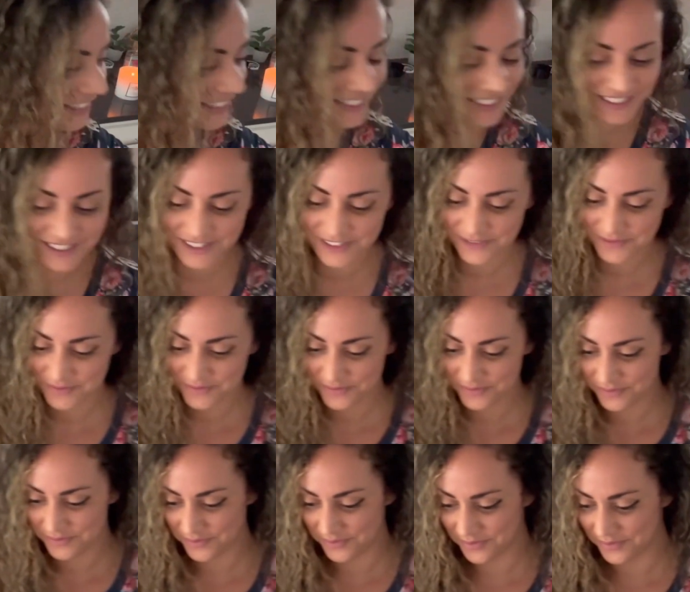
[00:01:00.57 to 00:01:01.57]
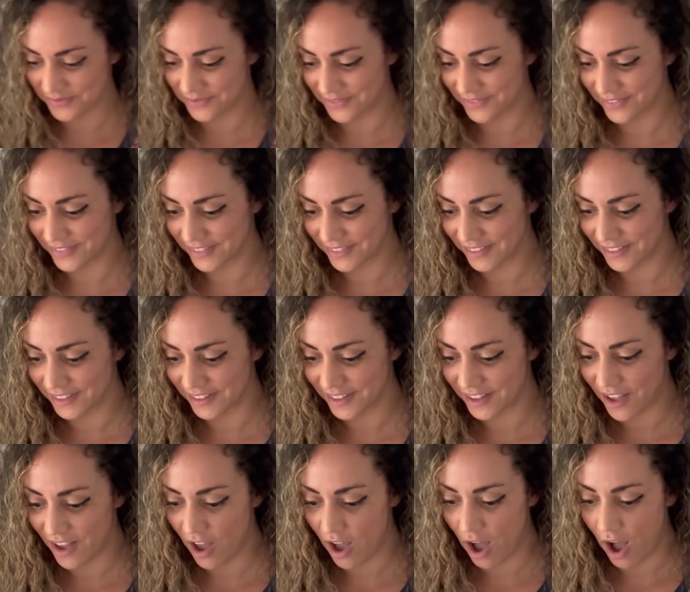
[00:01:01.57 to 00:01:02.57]

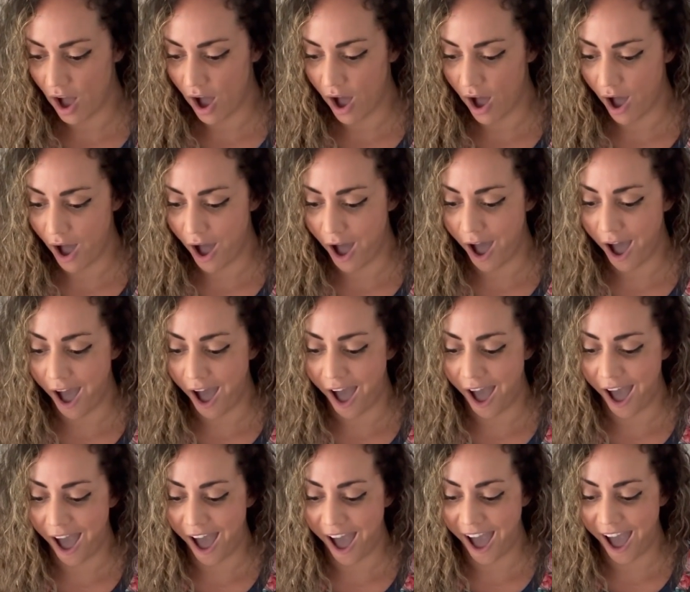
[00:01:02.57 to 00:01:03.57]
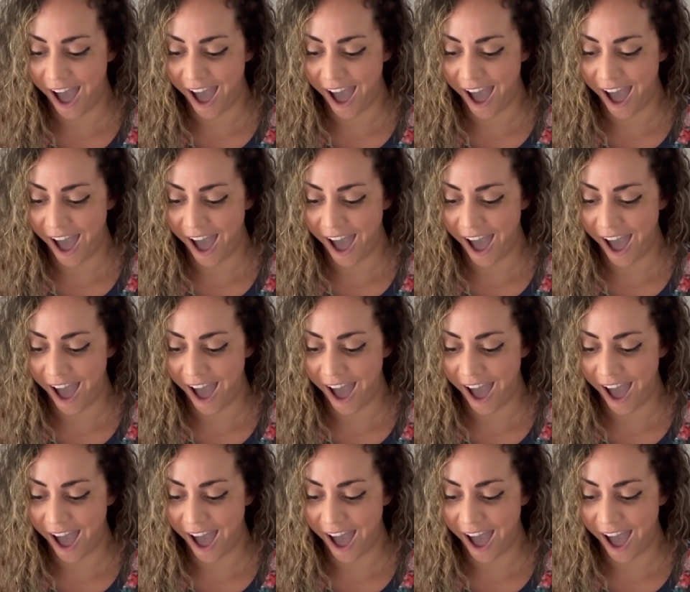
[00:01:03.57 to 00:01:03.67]
(no one is talking)